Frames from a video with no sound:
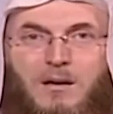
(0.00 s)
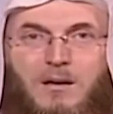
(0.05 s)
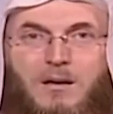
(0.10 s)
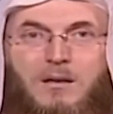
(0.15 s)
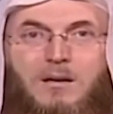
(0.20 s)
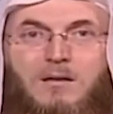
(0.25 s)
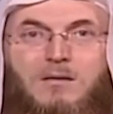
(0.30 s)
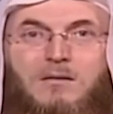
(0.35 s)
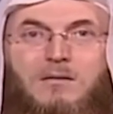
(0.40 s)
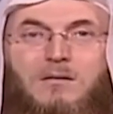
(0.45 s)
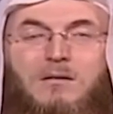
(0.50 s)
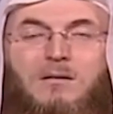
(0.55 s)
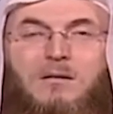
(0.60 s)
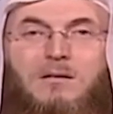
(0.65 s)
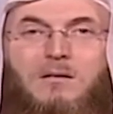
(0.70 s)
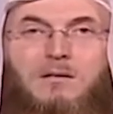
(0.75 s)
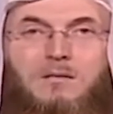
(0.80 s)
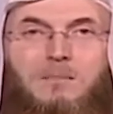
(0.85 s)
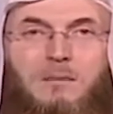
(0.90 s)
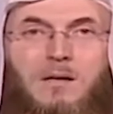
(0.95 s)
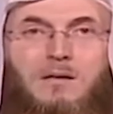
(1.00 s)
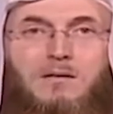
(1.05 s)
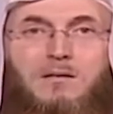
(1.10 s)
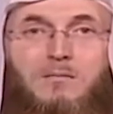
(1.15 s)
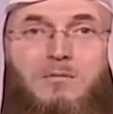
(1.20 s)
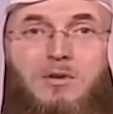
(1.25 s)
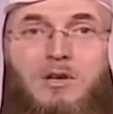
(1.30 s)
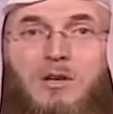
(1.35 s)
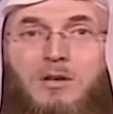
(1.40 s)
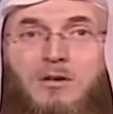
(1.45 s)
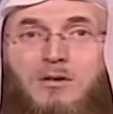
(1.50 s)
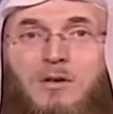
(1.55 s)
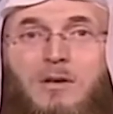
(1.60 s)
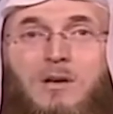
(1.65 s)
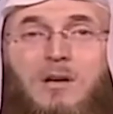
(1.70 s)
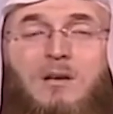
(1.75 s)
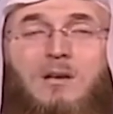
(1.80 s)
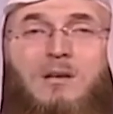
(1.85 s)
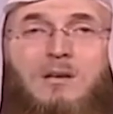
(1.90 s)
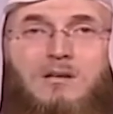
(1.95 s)
is responsible,
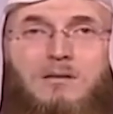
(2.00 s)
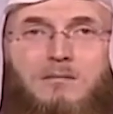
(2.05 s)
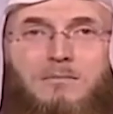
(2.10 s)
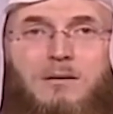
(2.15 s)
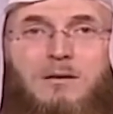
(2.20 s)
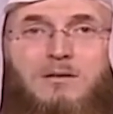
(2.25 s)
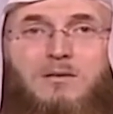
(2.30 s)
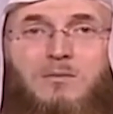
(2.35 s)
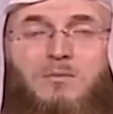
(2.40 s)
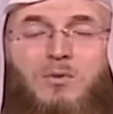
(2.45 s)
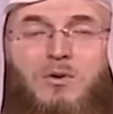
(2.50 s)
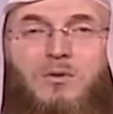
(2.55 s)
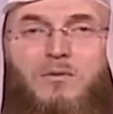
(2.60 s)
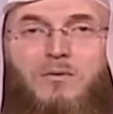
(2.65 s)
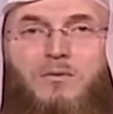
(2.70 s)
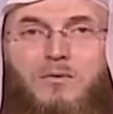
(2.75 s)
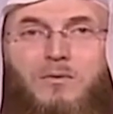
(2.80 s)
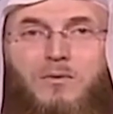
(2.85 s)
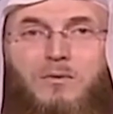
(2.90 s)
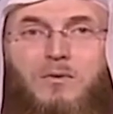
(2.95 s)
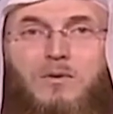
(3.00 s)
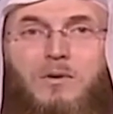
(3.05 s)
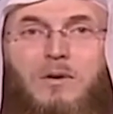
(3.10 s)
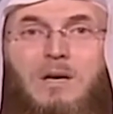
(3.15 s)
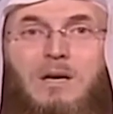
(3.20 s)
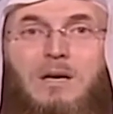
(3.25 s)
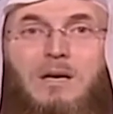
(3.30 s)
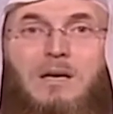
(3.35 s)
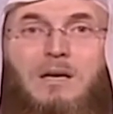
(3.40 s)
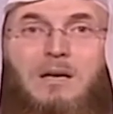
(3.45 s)
entirely responsible for